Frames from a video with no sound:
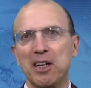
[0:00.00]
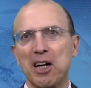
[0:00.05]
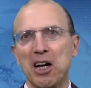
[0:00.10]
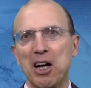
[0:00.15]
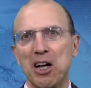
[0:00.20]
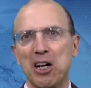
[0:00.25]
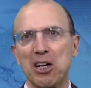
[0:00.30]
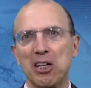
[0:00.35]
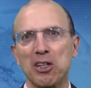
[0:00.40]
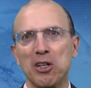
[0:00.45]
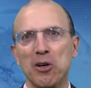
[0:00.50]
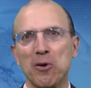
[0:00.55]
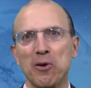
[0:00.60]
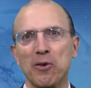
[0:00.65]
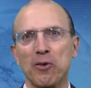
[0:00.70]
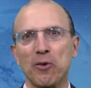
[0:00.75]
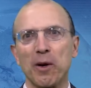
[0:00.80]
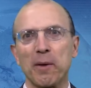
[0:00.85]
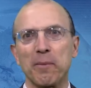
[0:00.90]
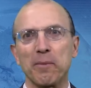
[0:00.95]
Hello
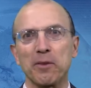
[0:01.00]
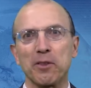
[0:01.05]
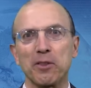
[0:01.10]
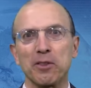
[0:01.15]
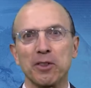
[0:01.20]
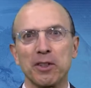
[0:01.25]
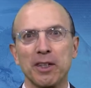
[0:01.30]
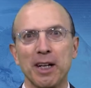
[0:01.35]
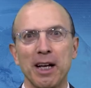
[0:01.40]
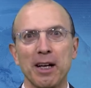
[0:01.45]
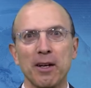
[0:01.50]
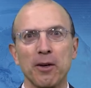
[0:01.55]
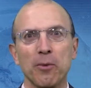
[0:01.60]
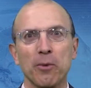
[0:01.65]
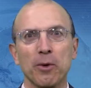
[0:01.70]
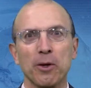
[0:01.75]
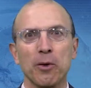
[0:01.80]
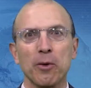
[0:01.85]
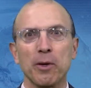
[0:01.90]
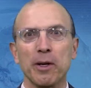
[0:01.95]
everyone. Today
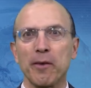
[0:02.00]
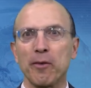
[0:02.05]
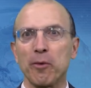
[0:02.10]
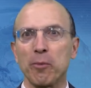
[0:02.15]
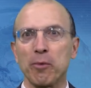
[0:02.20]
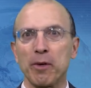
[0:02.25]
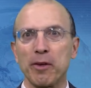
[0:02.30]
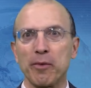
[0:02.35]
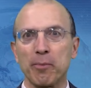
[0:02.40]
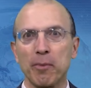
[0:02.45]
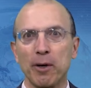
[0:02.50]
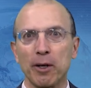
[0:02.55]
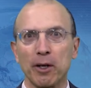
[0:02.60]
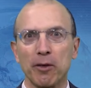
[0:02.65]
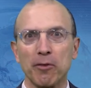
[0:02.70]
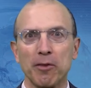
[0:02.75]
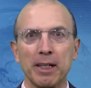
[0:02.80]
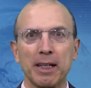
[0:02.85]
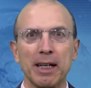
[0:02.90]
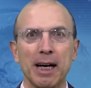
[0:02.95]
we're going to have a brief market
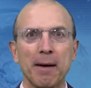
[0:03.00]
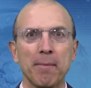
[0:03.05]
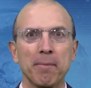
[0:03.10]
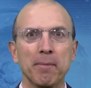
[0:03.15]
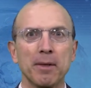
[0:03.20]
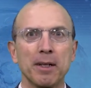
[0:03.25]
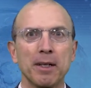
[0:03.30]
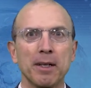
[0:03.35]
recap,